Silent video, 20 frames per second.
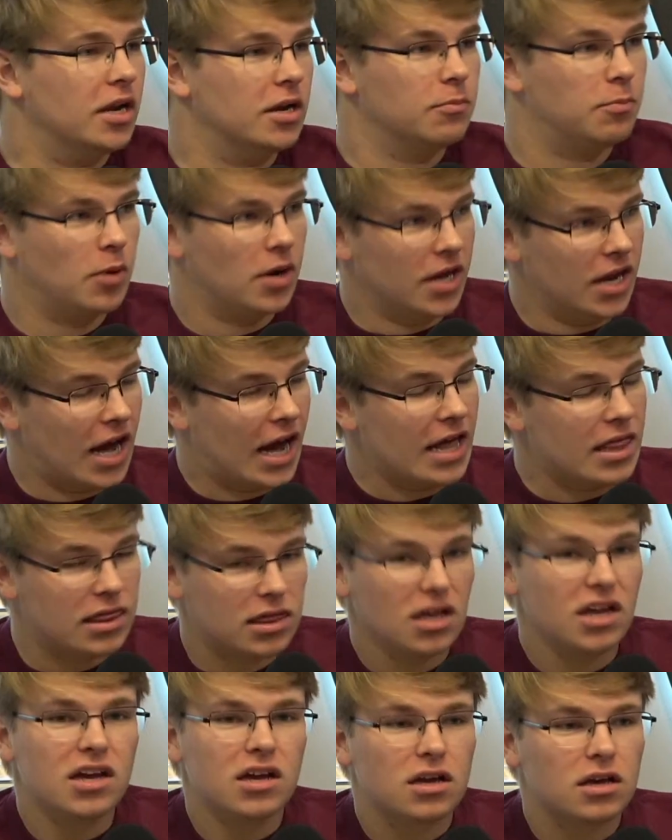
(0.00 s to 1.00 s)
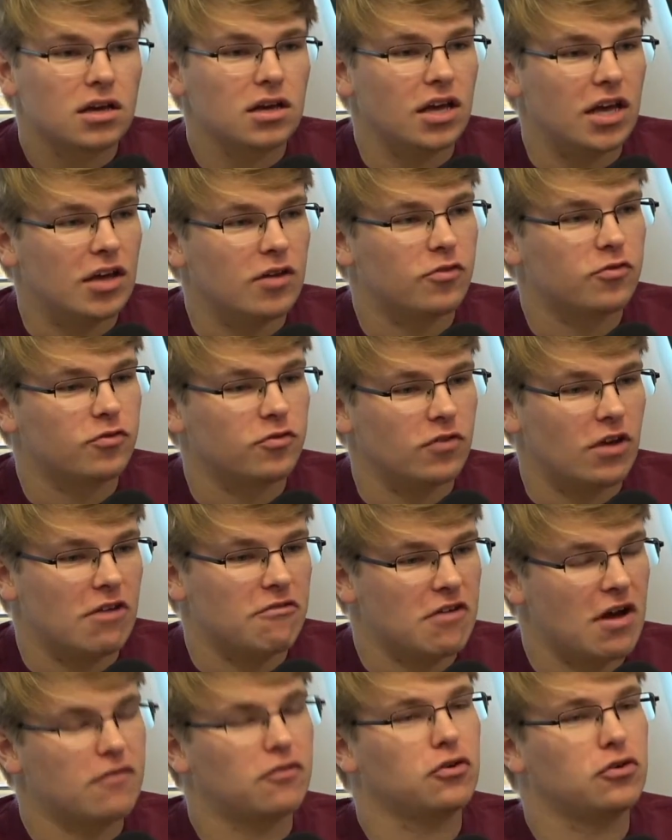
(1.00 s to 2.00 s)
But I think if
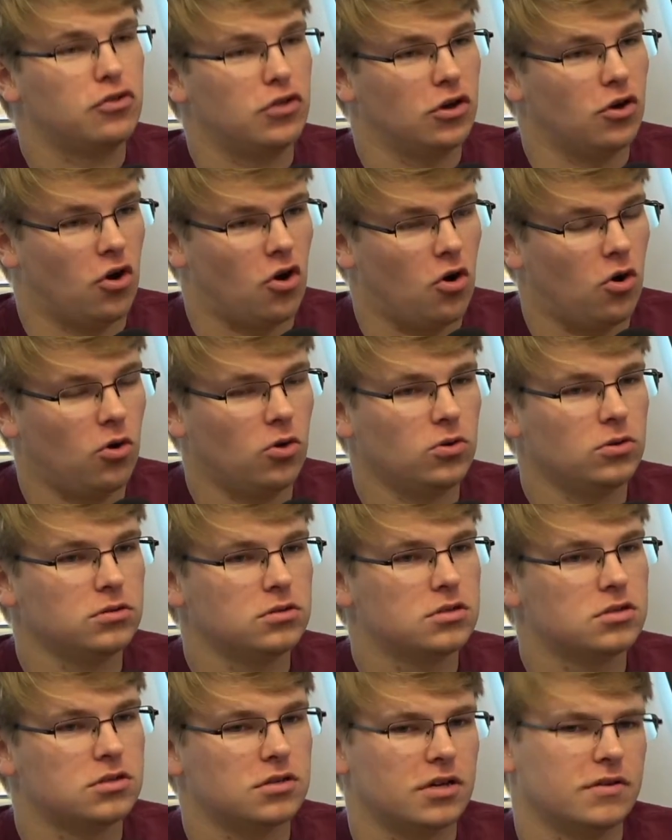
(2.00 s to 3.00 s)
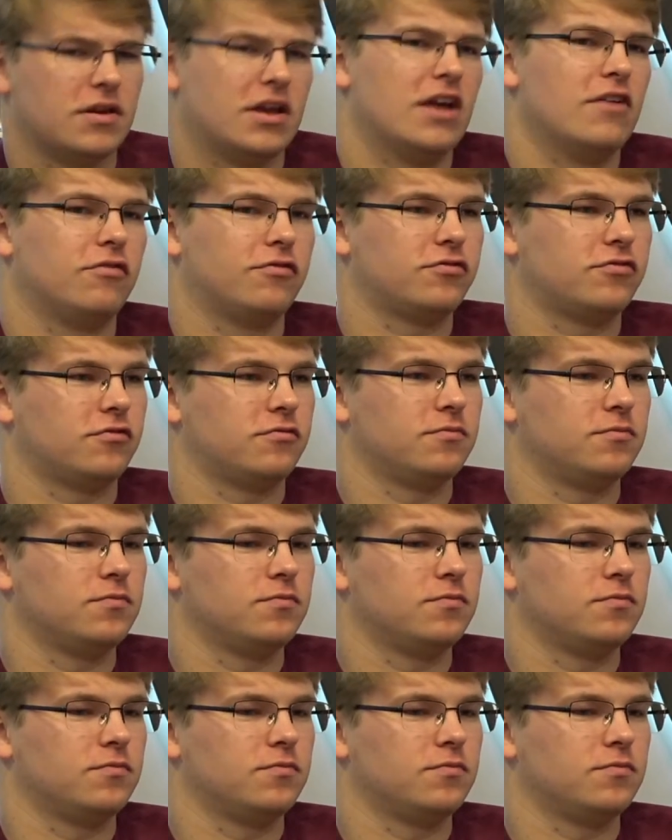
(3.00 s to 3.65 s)
everything holds, if